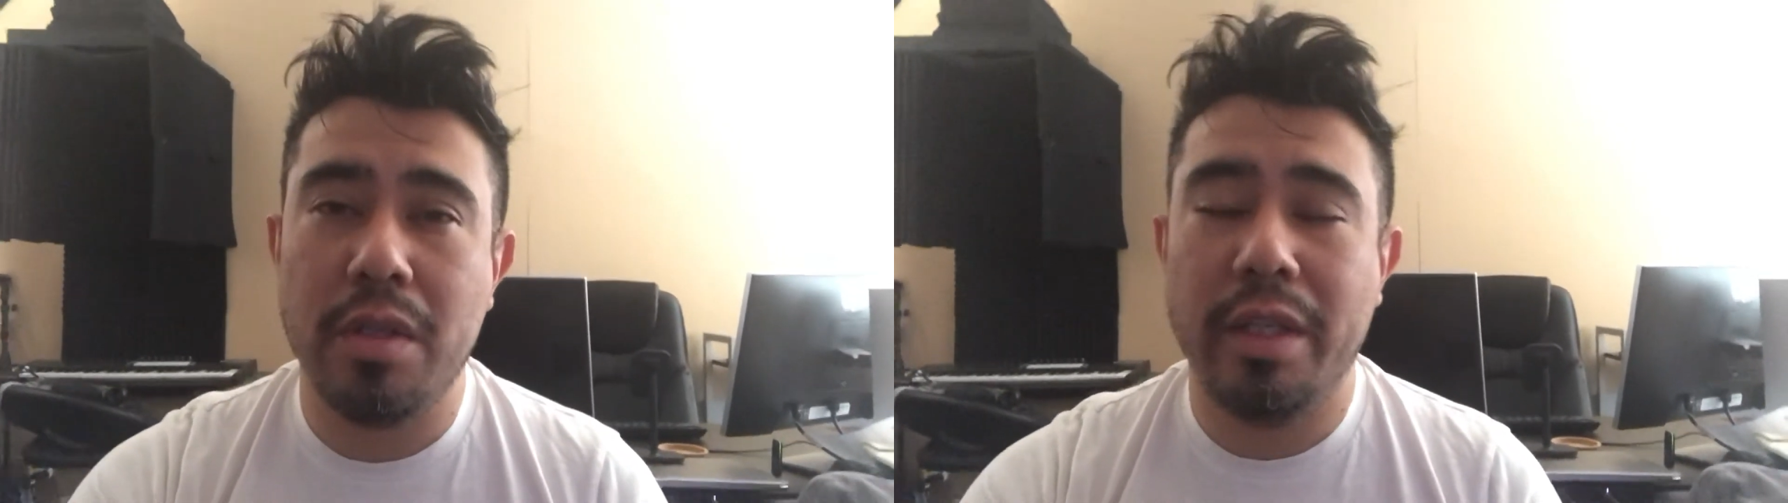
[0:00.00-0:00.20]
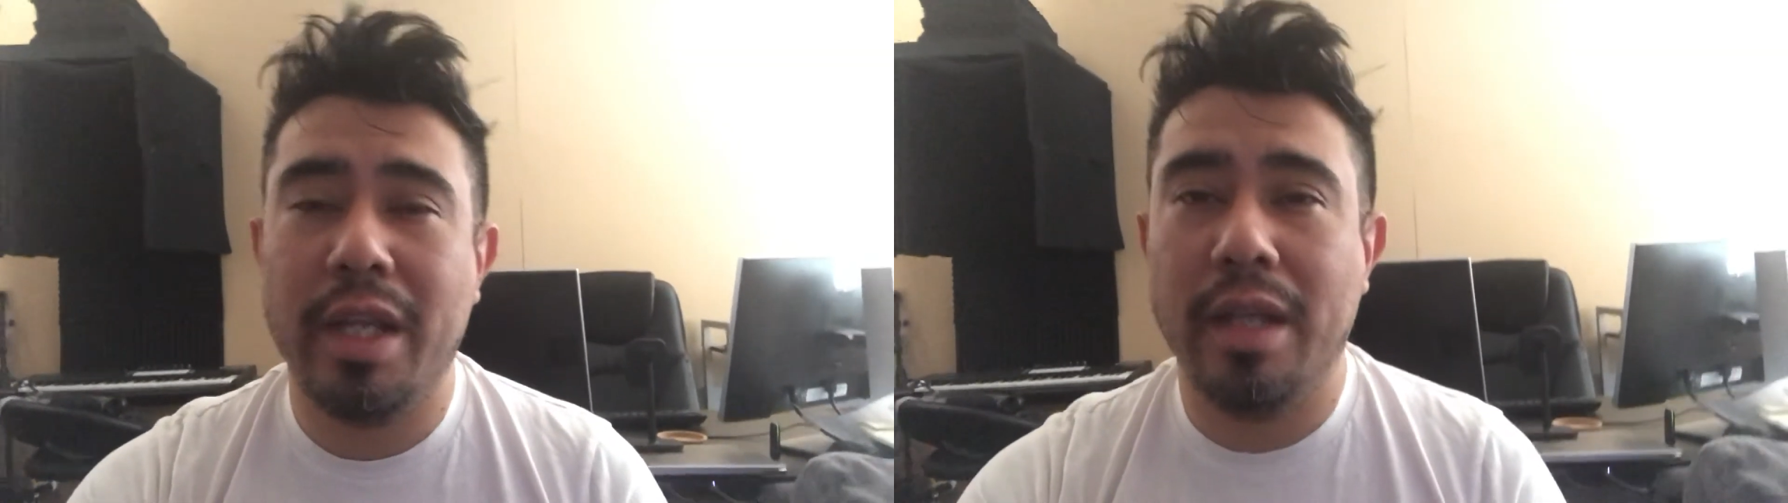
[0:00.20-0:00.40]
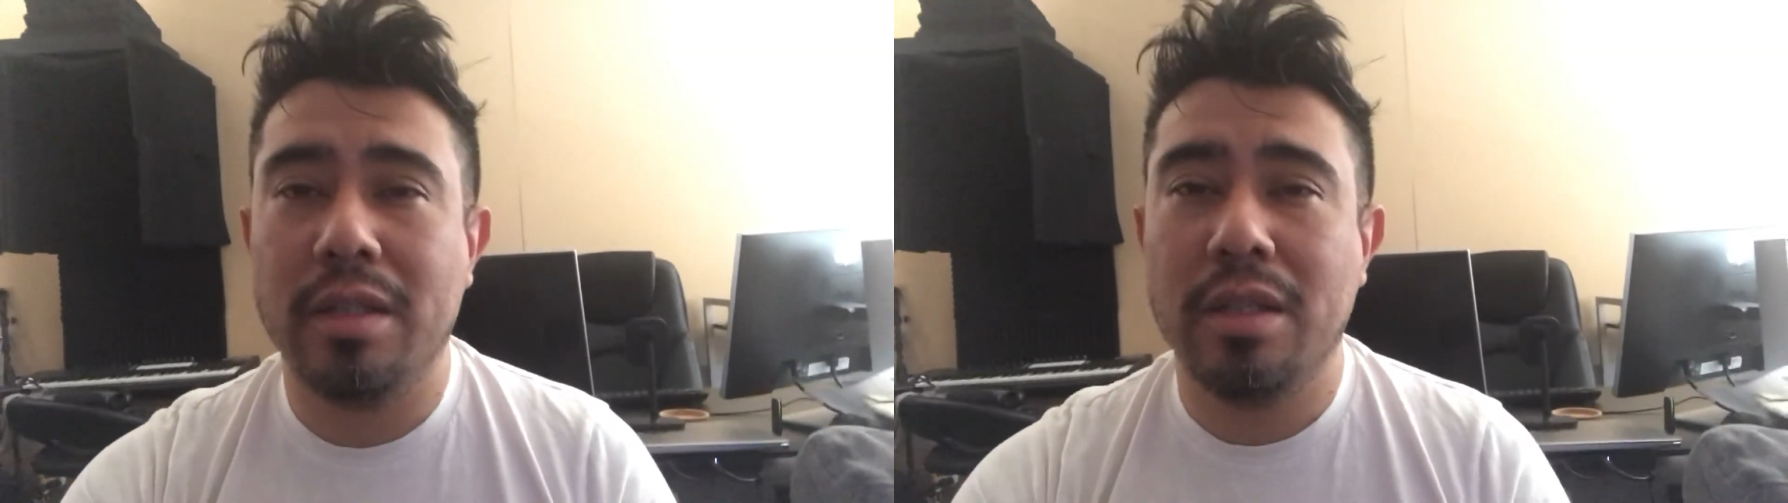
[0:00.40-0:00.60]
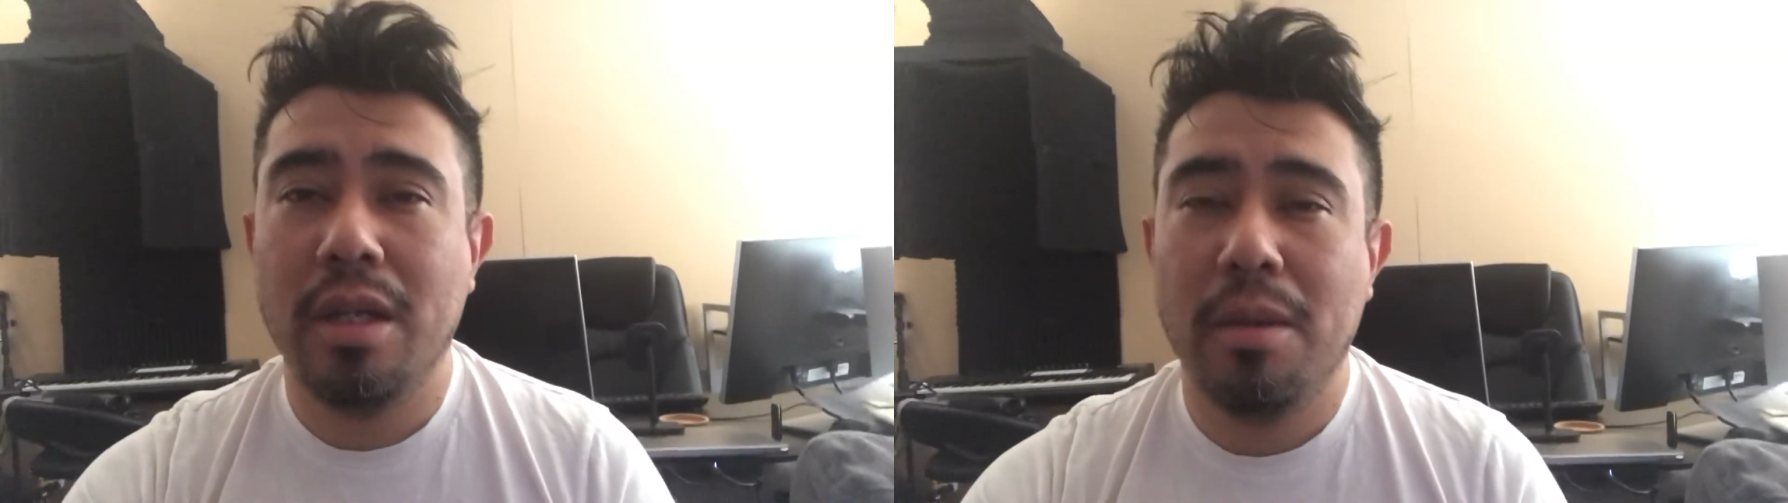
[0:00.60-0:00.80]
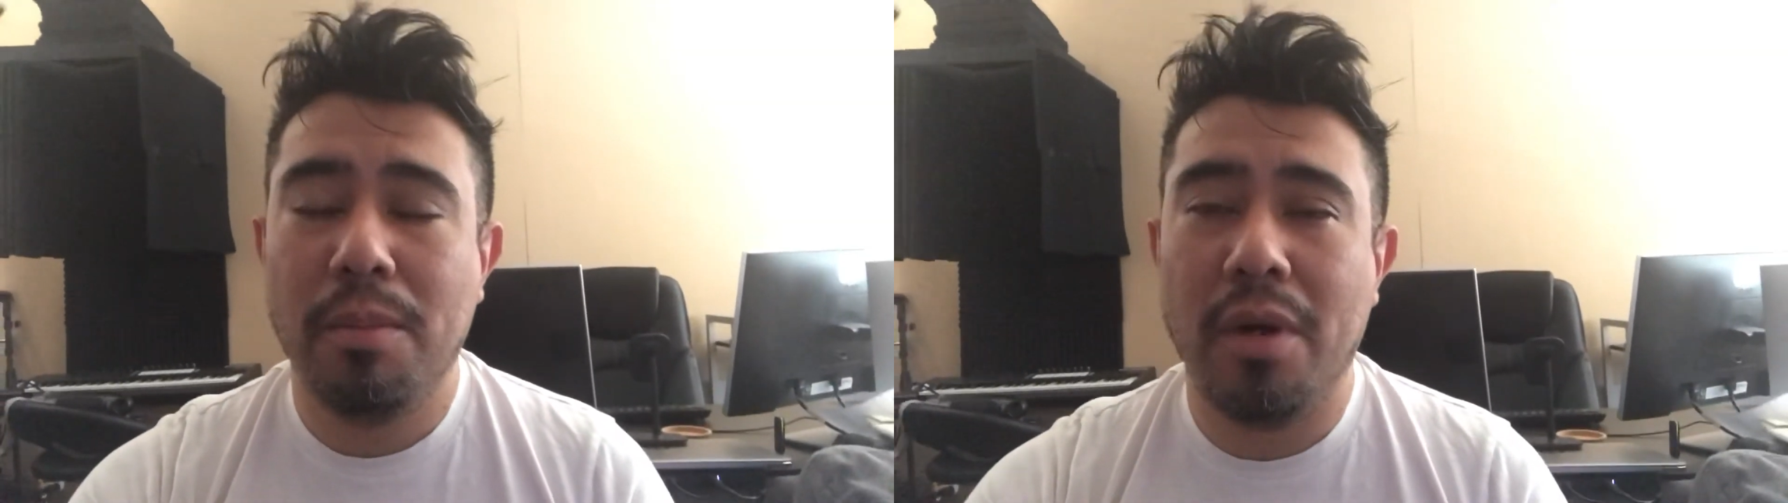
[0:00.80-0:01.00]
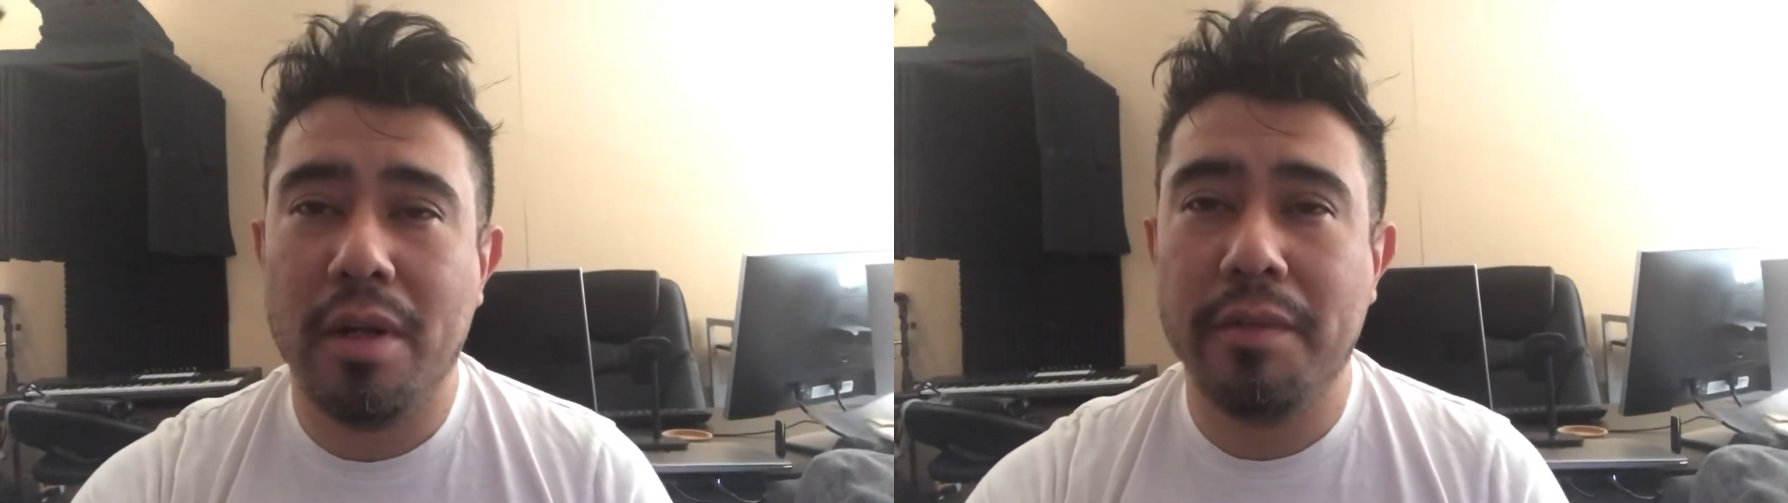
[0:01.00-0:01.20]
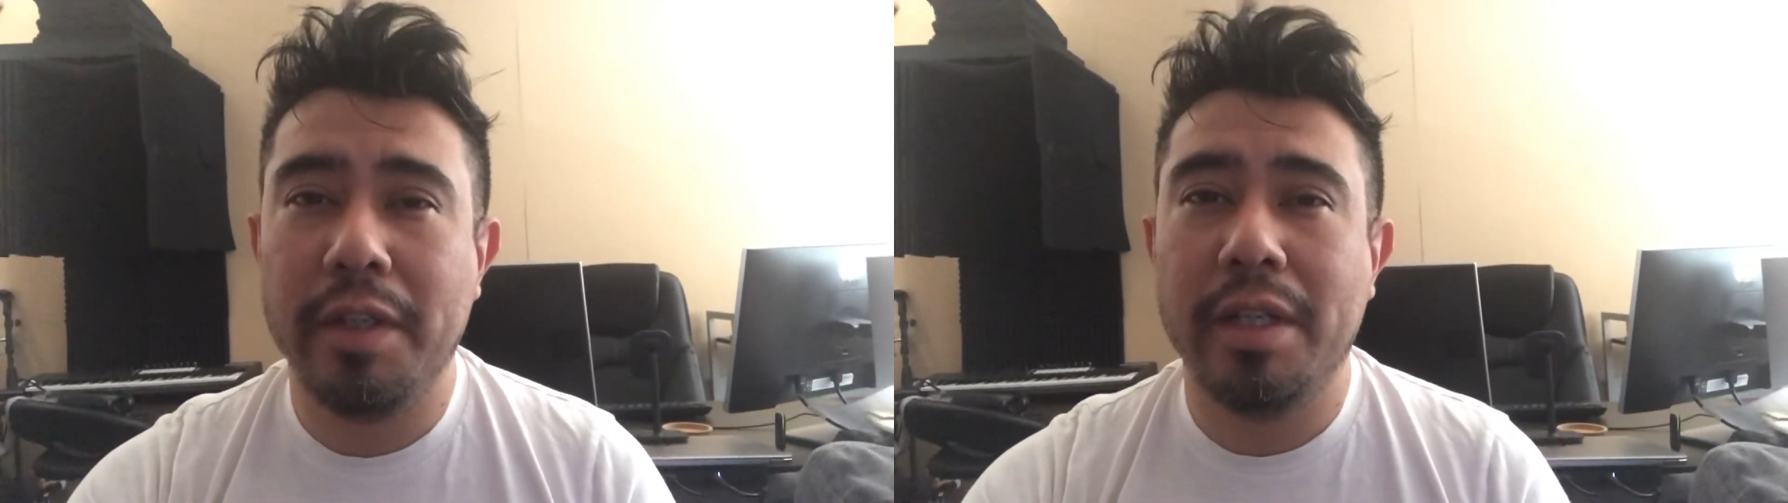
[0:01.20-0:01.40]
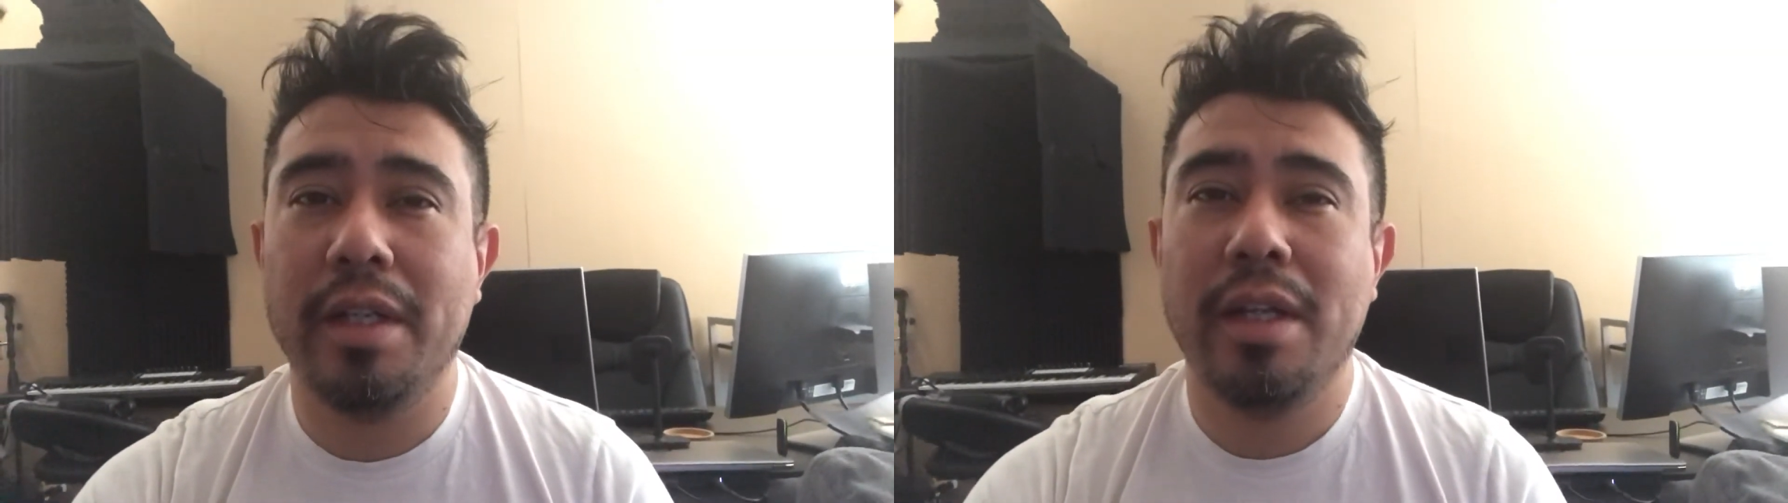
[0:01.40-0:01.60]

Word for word: in that part of it.